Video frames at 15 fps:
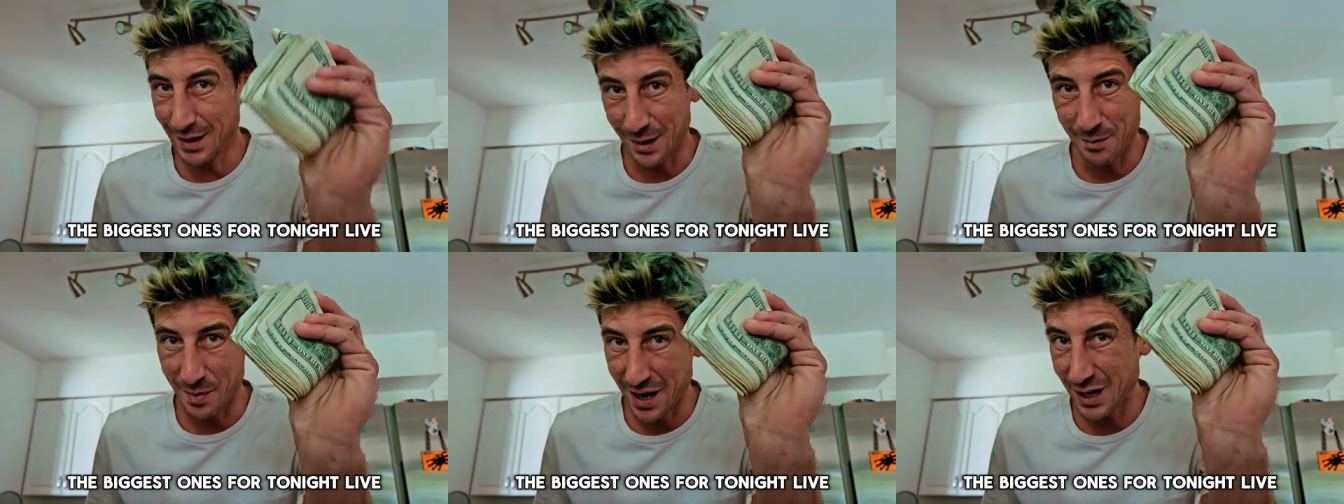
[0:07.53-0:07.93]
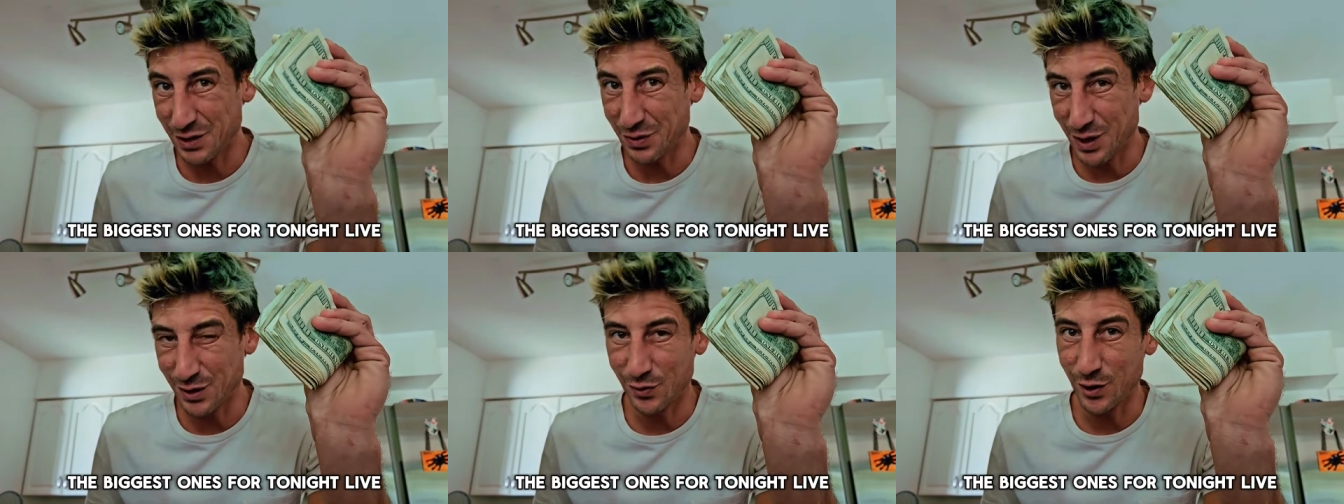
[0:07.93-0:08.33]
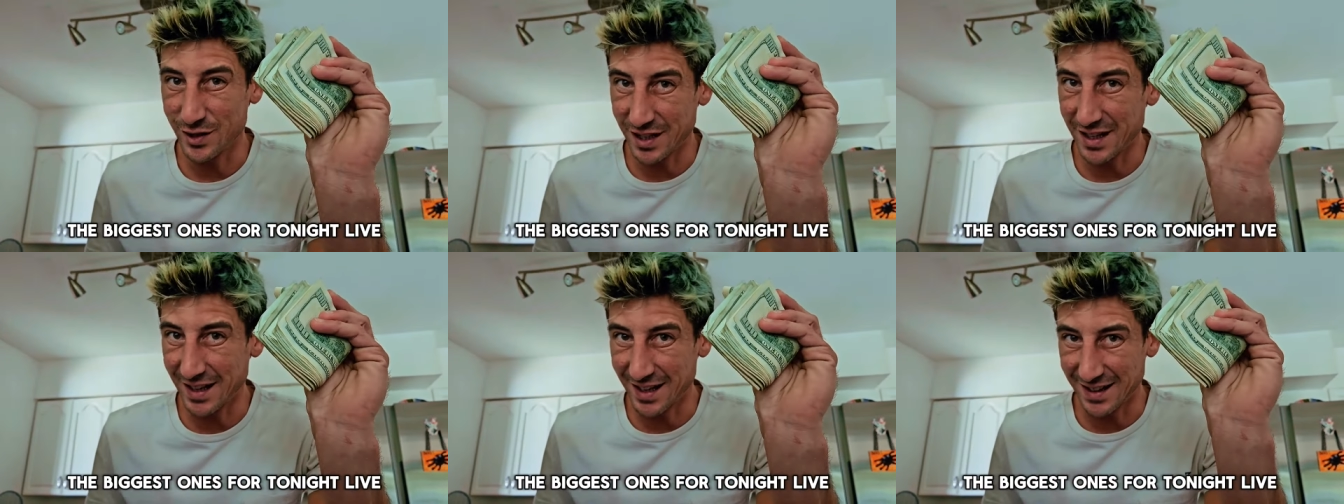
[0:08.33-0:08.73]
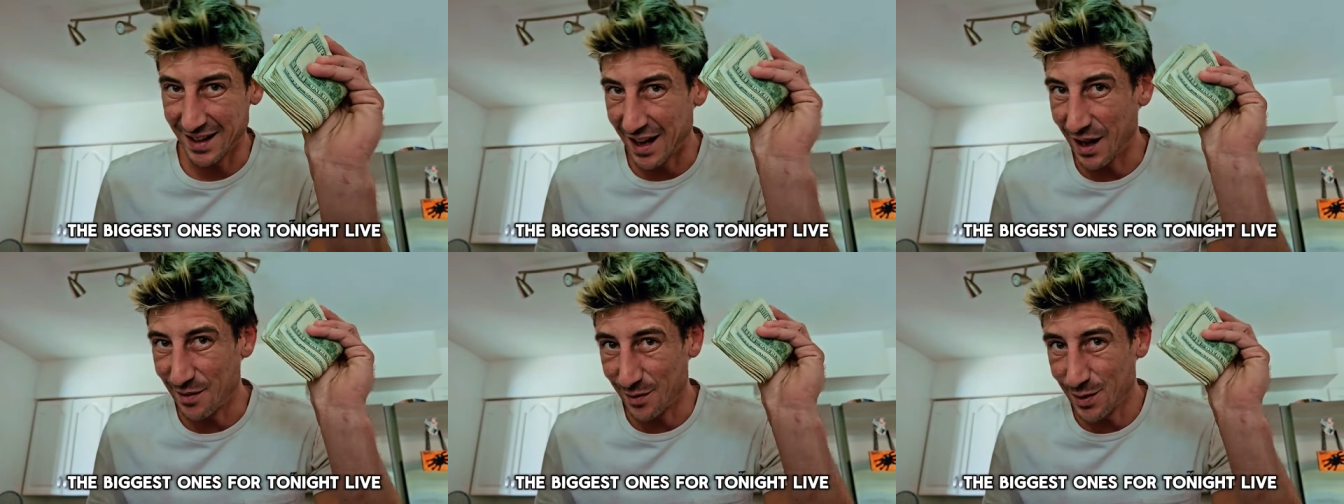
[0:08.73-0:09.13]
The biggest one's for tonight
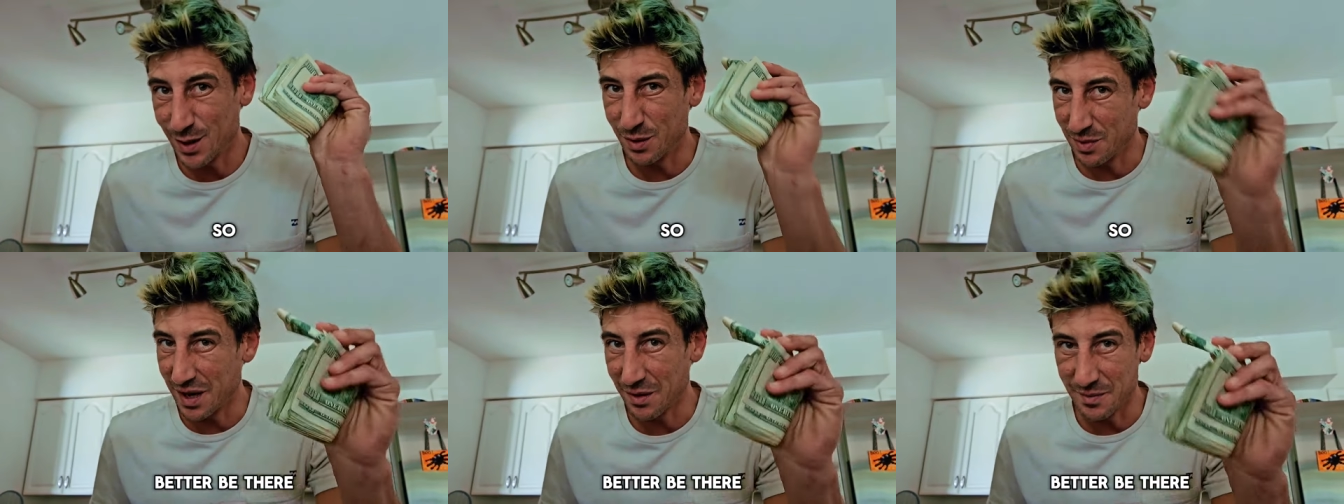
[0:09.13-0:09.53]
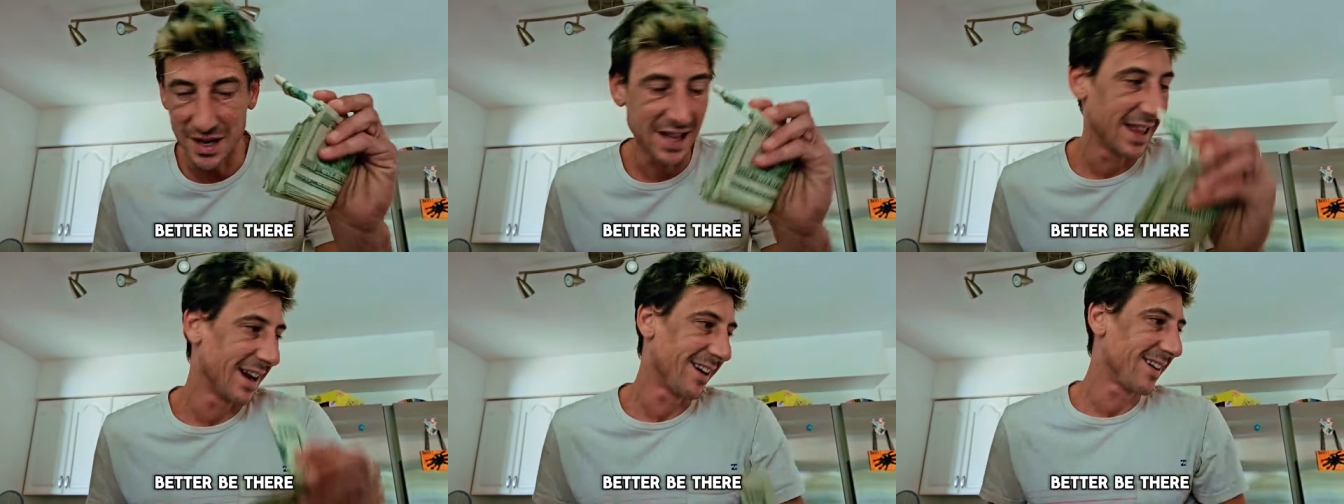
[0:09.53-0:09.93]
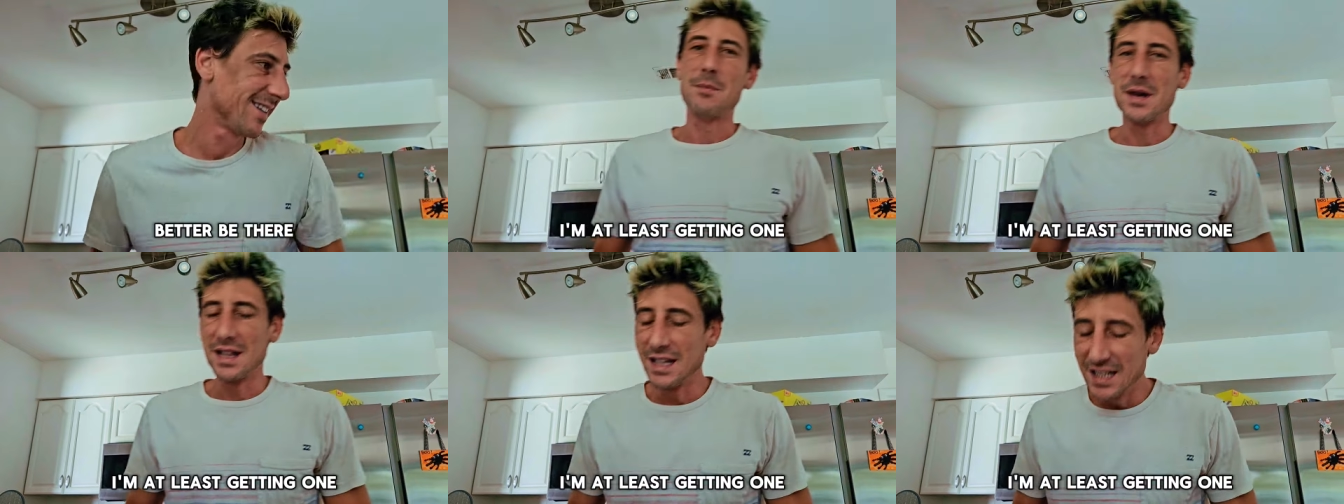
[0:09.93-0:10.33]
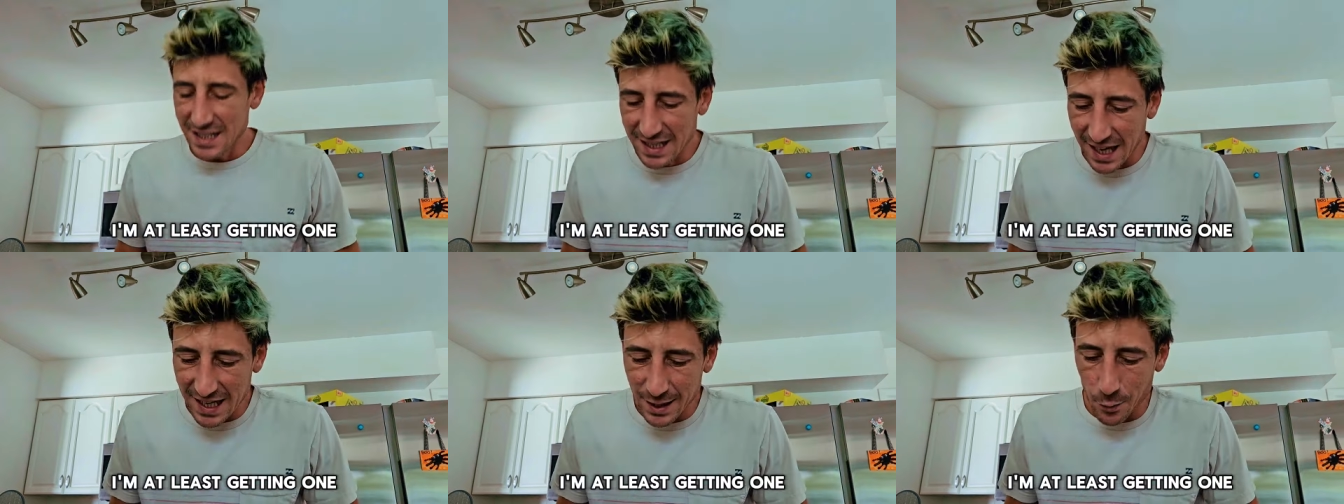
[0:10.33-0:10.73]
live, so better be there. I'm at
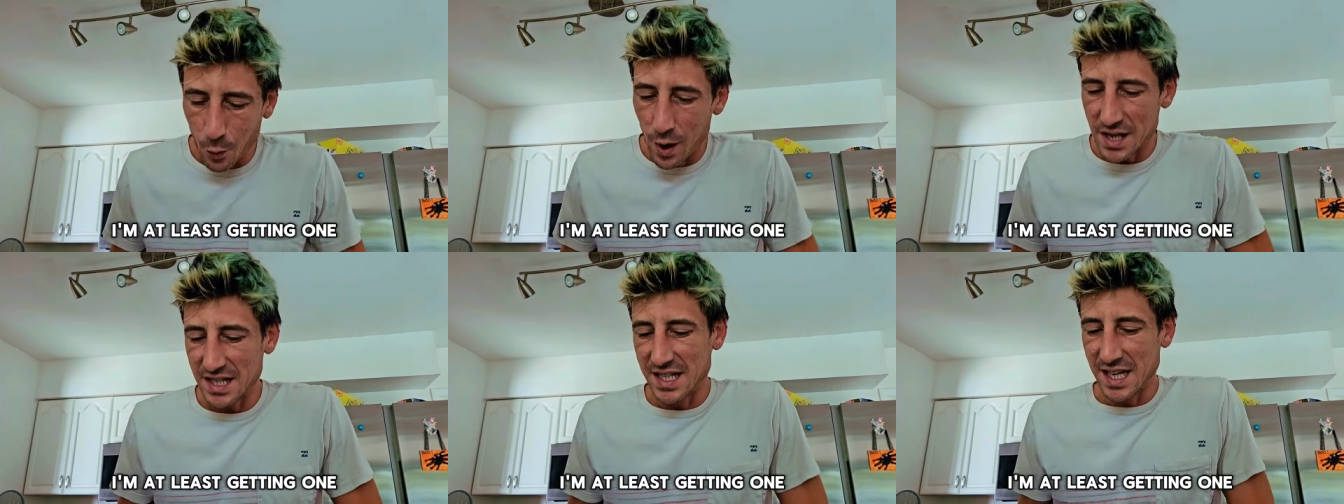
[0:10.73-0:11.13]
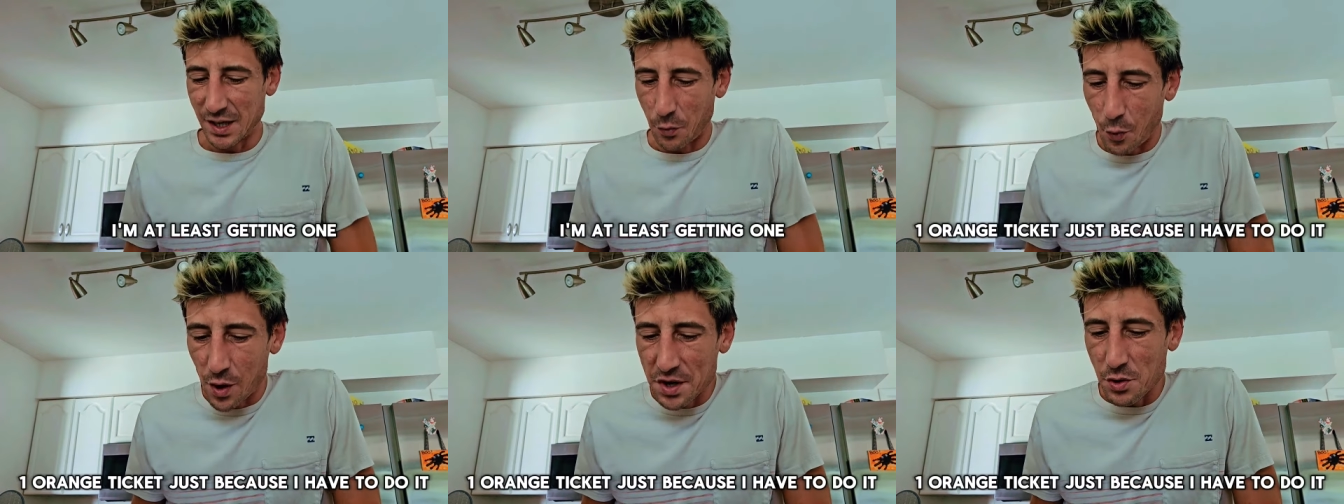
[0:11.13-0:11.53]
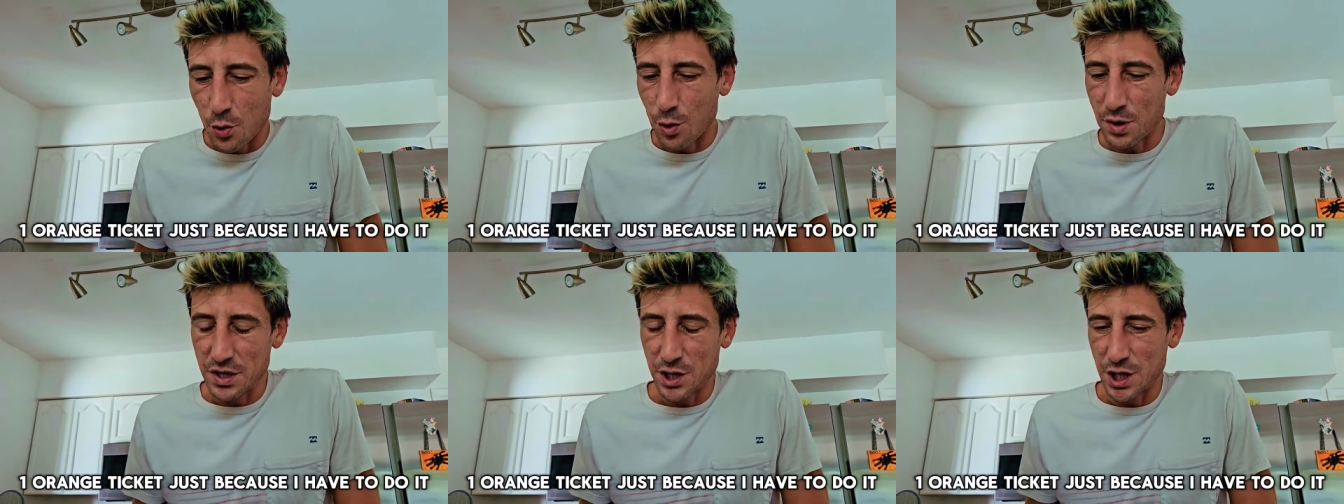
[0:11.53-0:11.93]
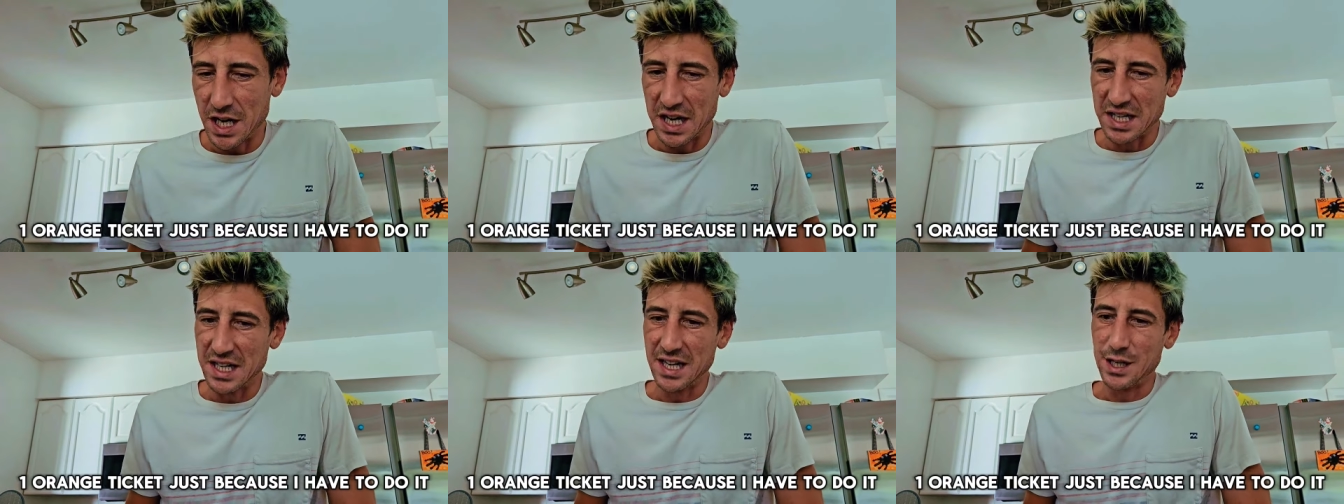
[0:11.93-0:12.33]
least getting one one orange
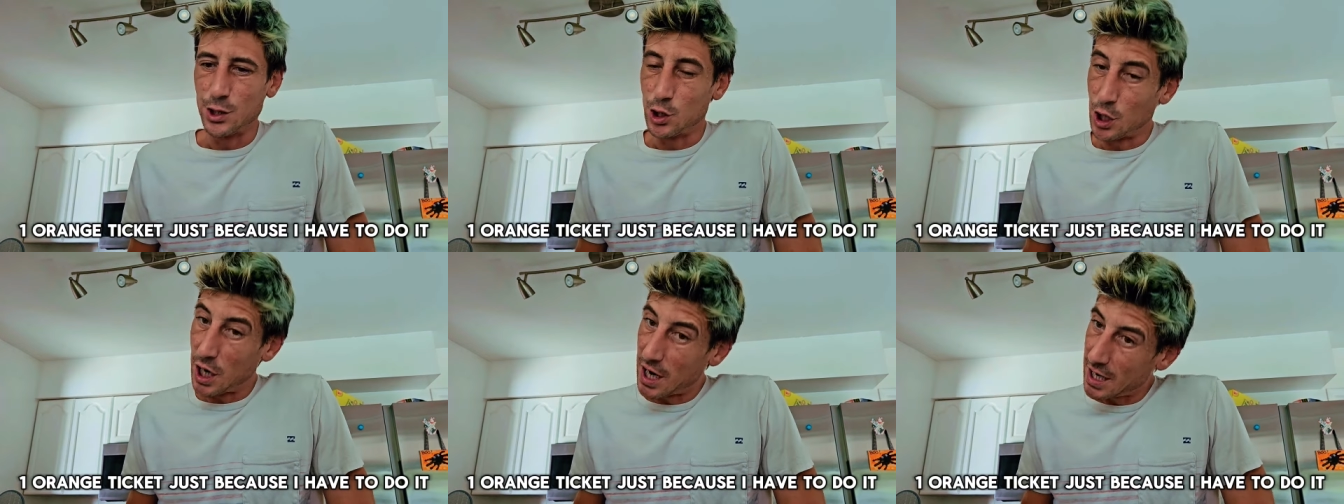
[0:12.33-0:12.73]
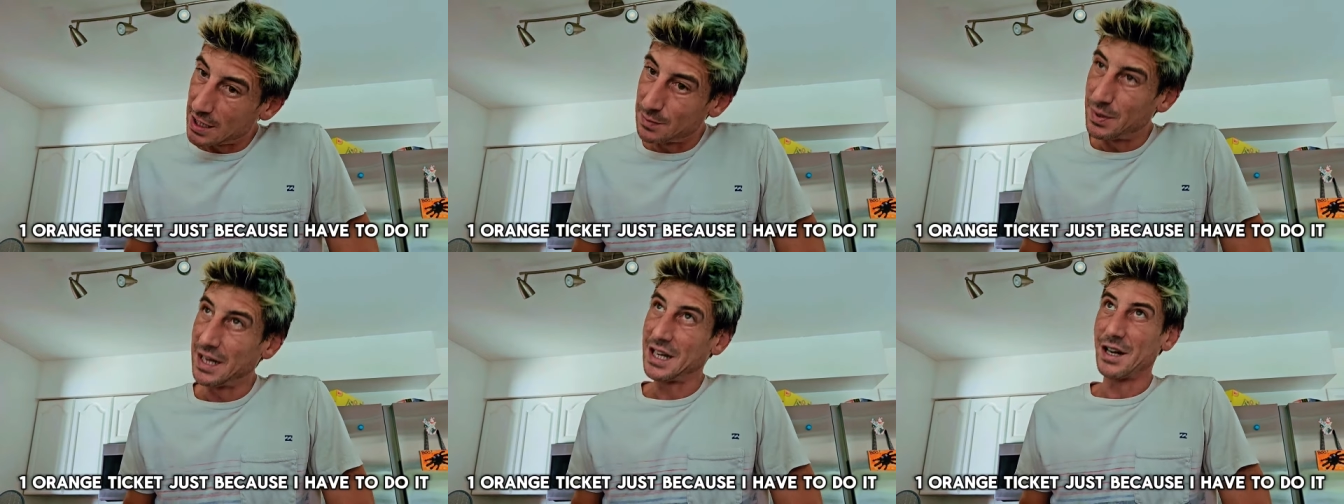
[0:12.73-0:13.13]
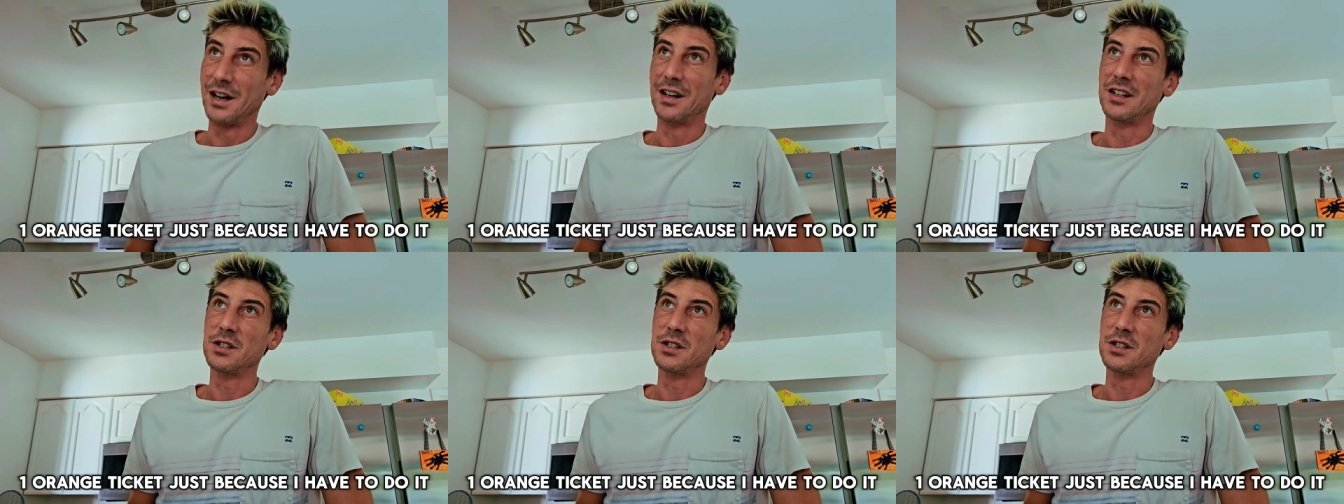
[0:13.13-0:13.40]
ticket just because I